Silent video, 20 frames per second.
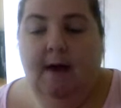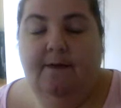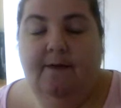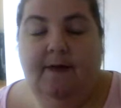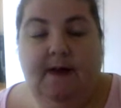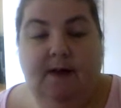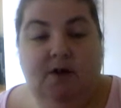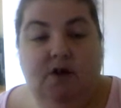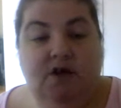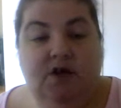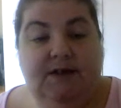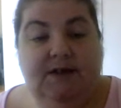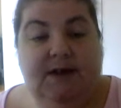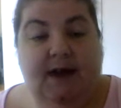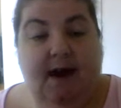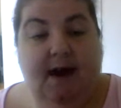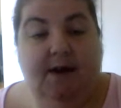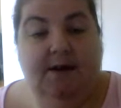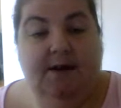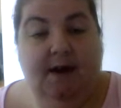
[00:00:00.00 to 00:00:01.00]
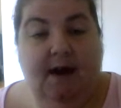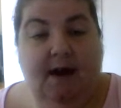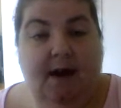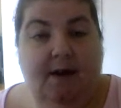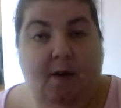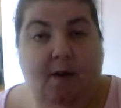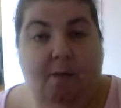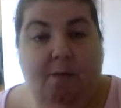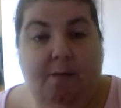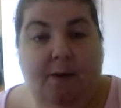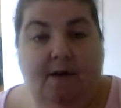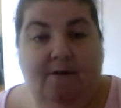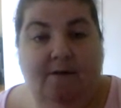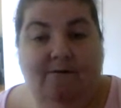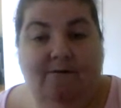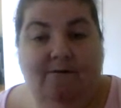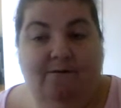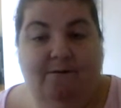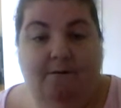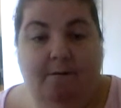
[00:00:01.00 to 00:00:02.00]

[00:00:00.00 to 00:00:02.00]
and then just add a little bit of